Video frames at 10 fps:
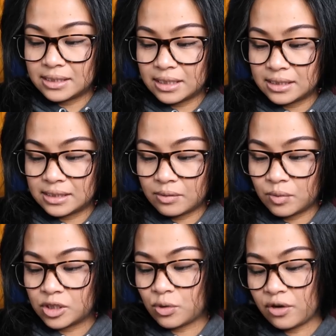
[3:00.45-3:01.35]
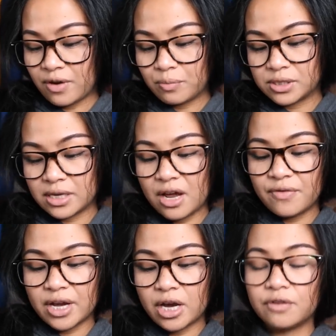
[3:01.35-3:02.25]
since it was 25% off,
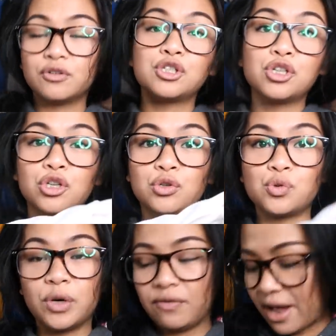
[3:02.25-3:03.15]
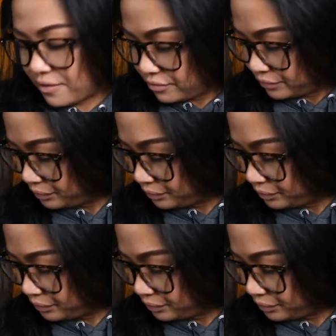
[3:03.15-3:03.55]
I got it for $2.25.